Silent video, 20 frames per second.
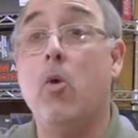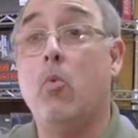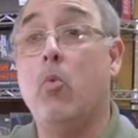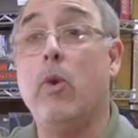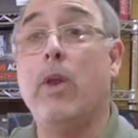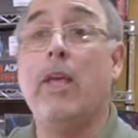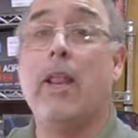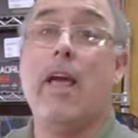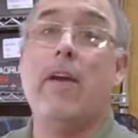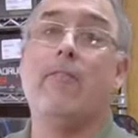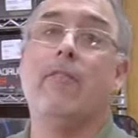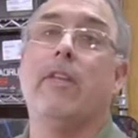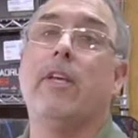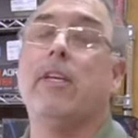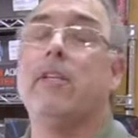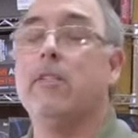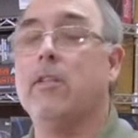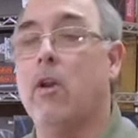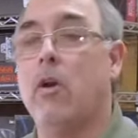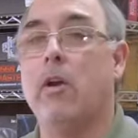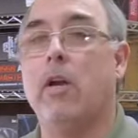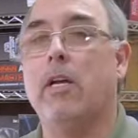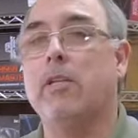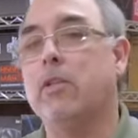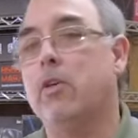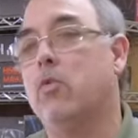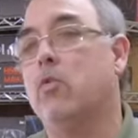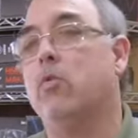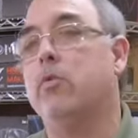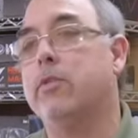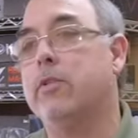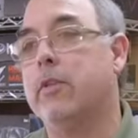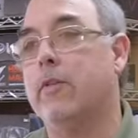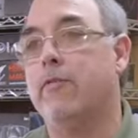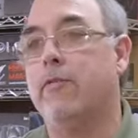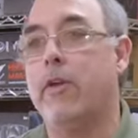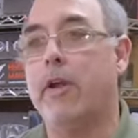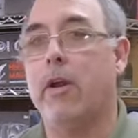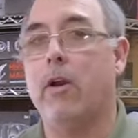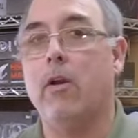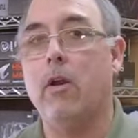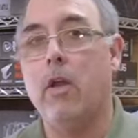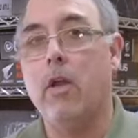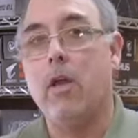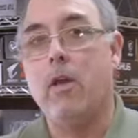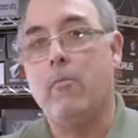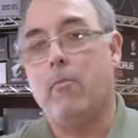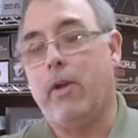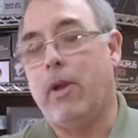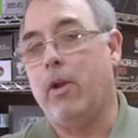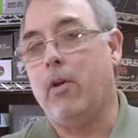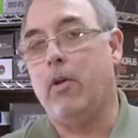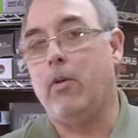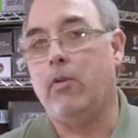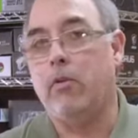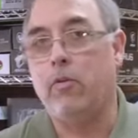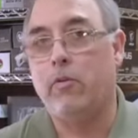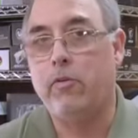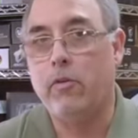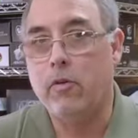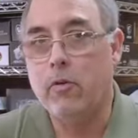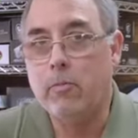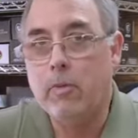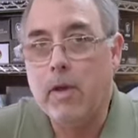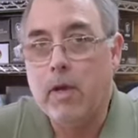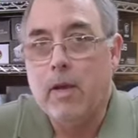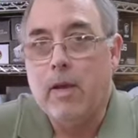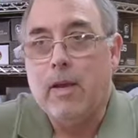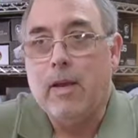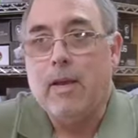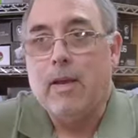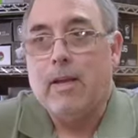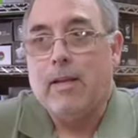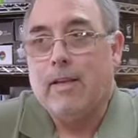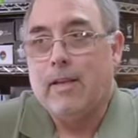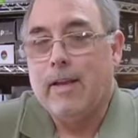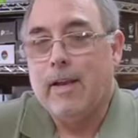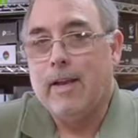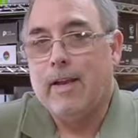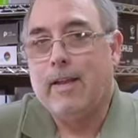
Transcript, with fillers: We can have links and all kinds of cool stuff there. Here on YouTube, yeah, I